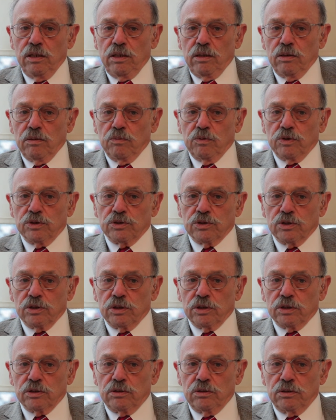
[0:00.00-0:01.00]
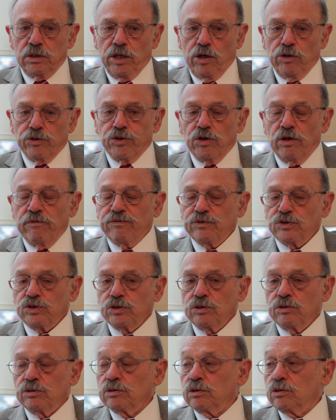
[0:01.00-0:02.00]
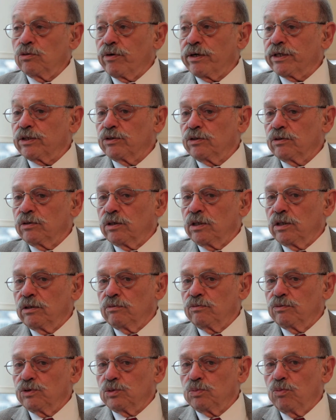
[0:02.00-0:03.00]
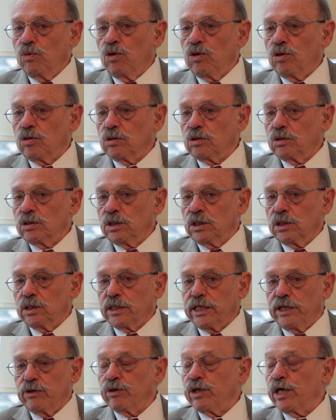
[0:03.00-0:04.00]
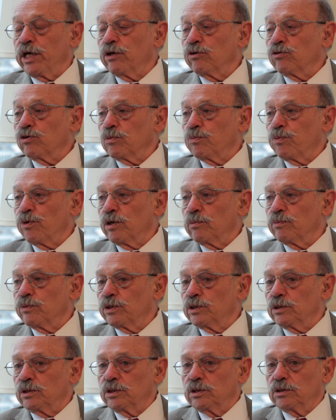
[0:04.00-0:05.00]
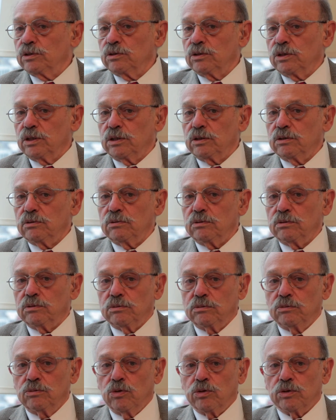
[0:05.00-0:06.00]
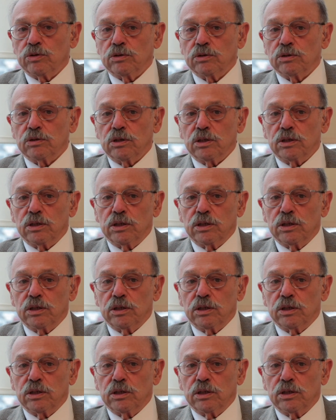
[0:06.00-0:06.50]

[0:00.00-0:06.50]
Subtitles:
was the health officer and director of a small county health department in Northern